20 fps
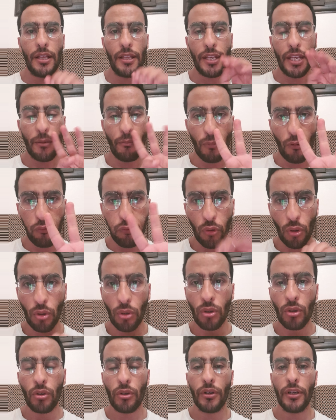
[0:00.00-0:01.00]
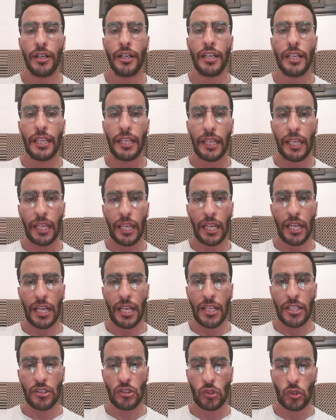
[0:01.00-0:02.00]
number four
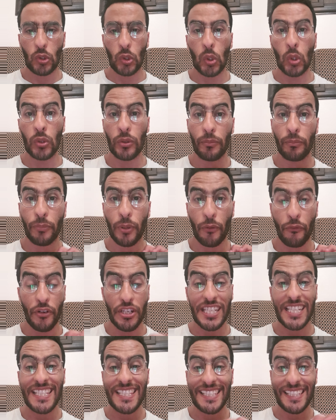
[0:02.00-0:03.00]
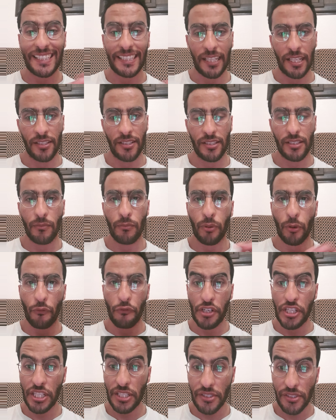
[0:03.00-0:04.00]
is called proficiency test.
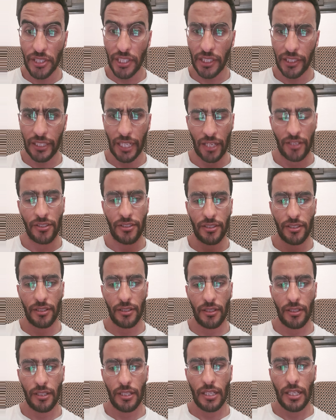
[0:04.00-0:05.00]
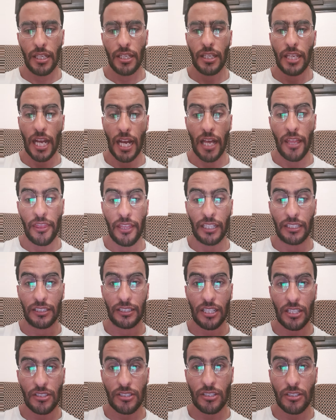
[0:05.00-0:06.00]
Proficiency test, yeah, that
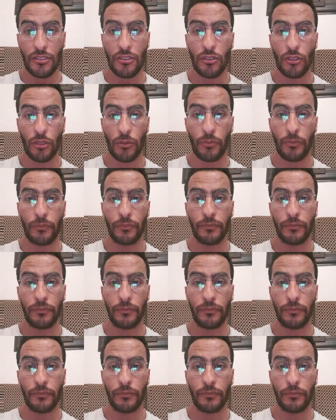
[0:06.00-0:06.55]
tests your